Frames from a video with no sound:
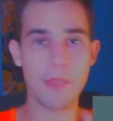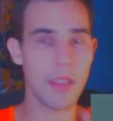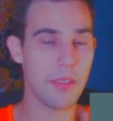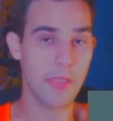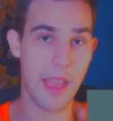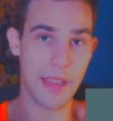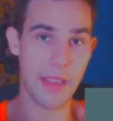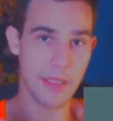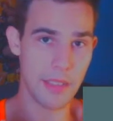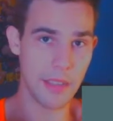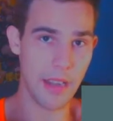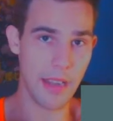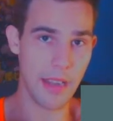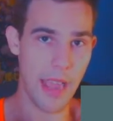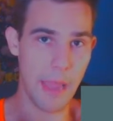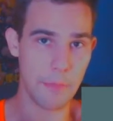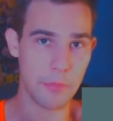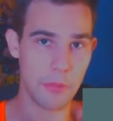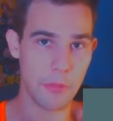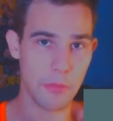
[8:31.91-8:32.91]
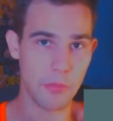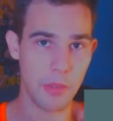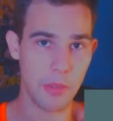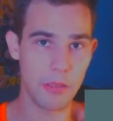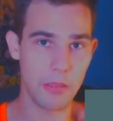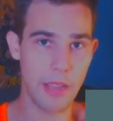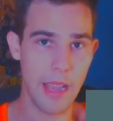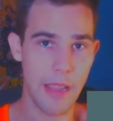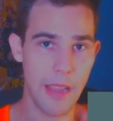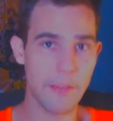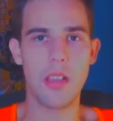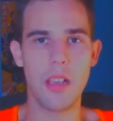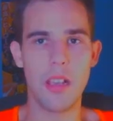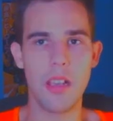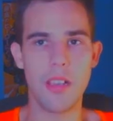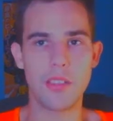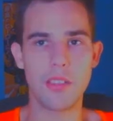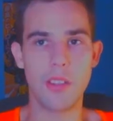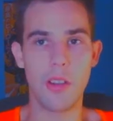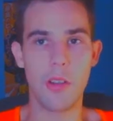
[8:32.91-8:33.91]
That did not happen in real life.
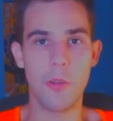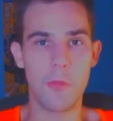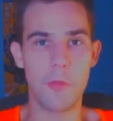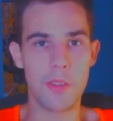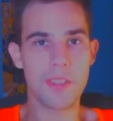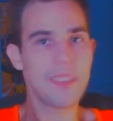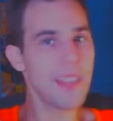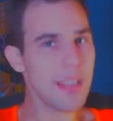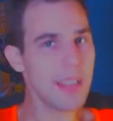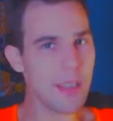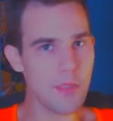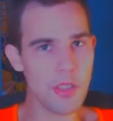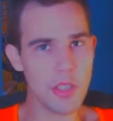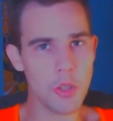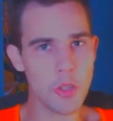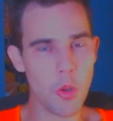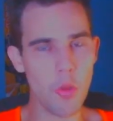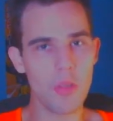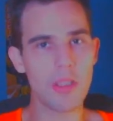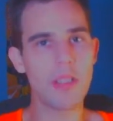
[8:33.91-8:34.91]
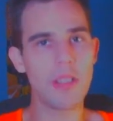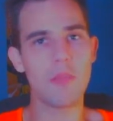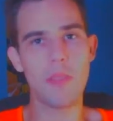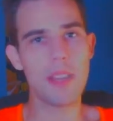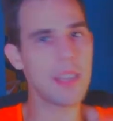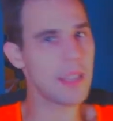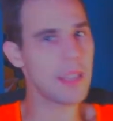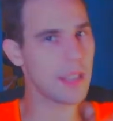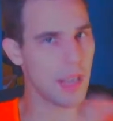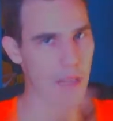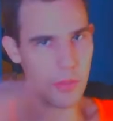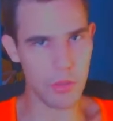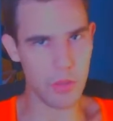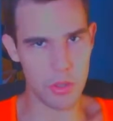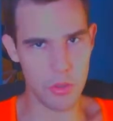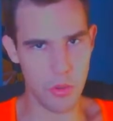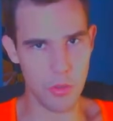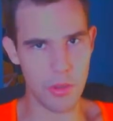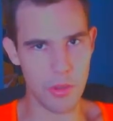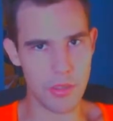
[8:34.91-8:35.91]
So, for the sake of the story, we can kind of
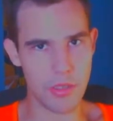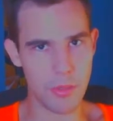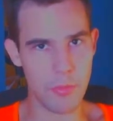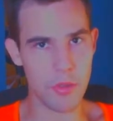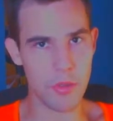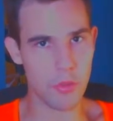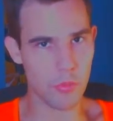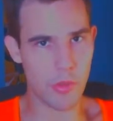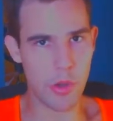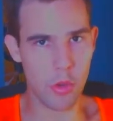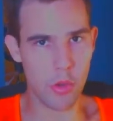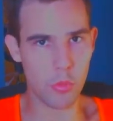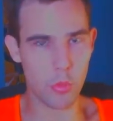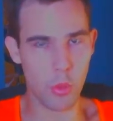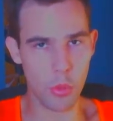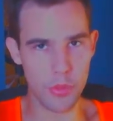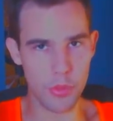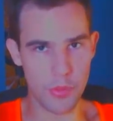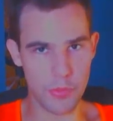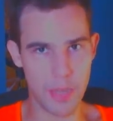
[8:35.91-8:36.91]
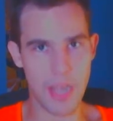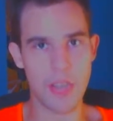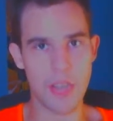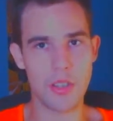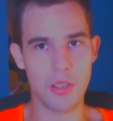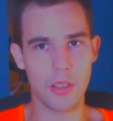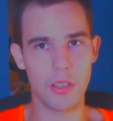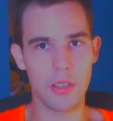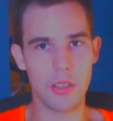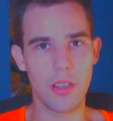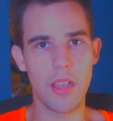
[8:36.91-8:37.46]
ignore some of the real rules of nature.